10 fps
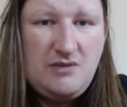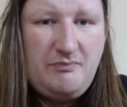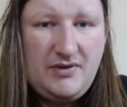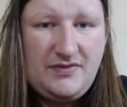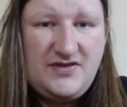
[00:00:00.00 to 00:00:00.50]

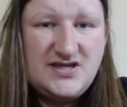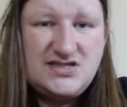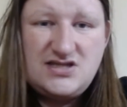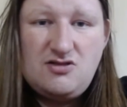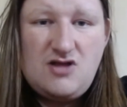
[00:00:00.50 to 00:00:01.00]
but this is
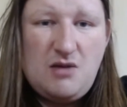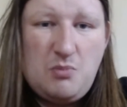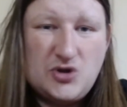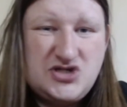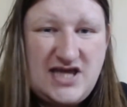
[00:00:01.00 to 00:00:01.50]
a lot
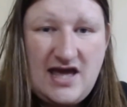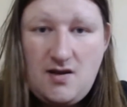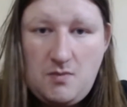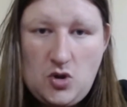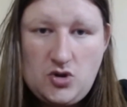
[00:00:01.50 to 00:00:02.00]
more
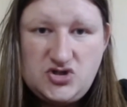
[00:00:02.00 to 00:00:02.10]
scalable.